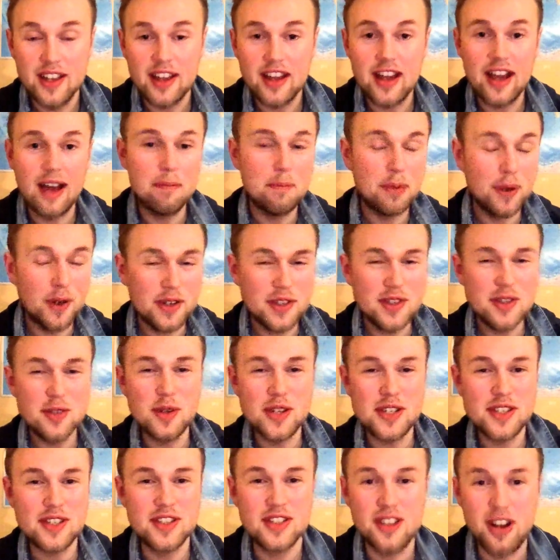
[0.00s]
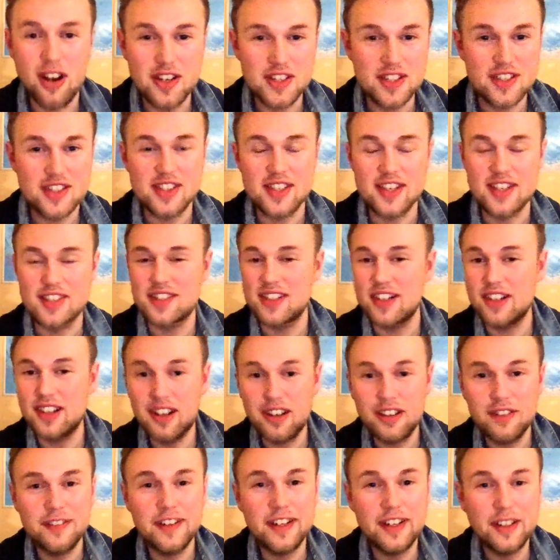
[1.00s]
a person who is a narcissist, there
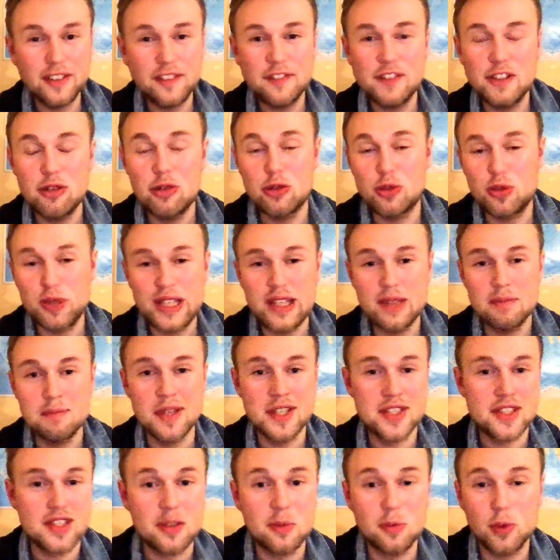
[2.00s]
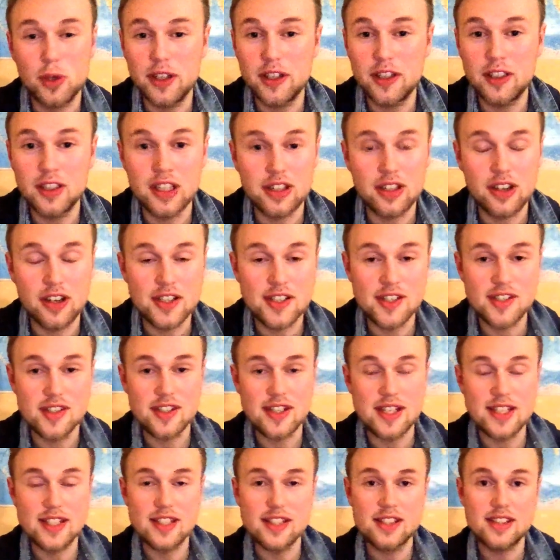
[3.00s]
are very few treatments that work in a
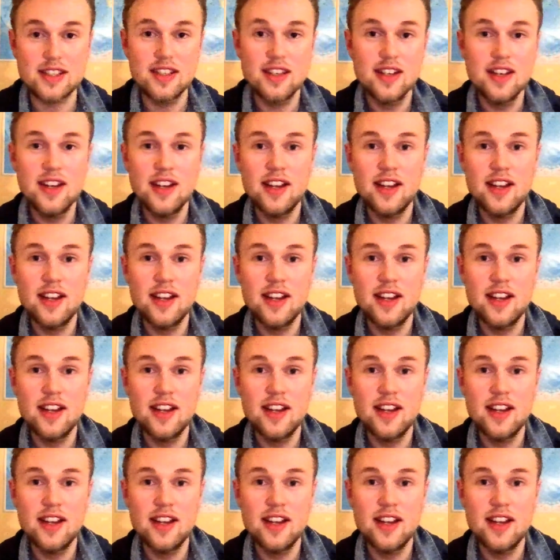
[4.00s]
narcissist.